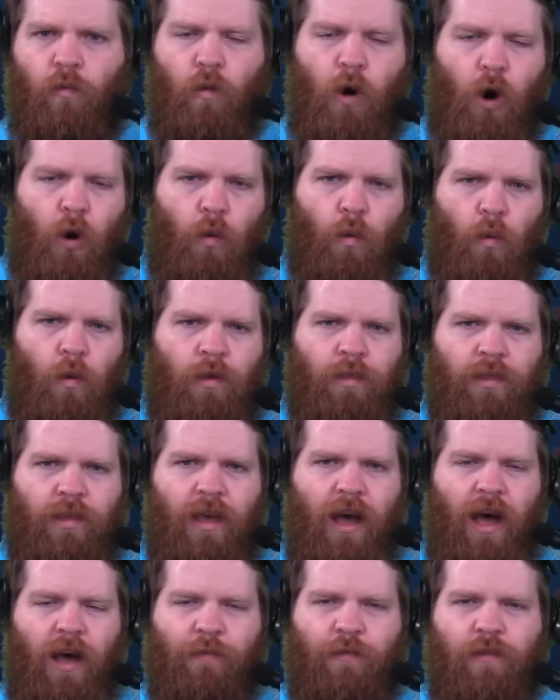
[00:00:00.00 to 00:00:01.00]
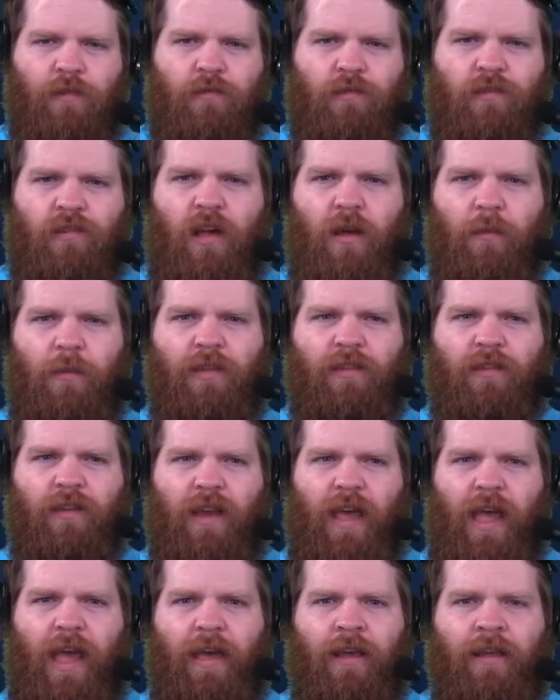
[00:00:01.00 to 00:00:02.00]
whoa, the offense was humming
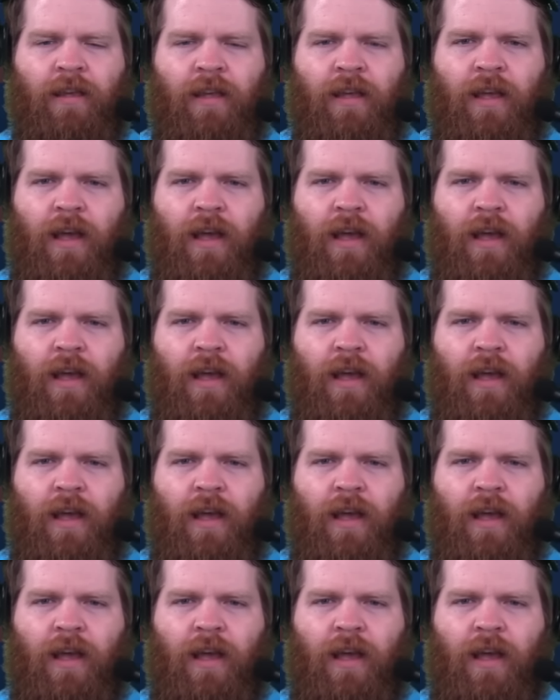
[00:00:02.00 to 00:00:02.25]
today.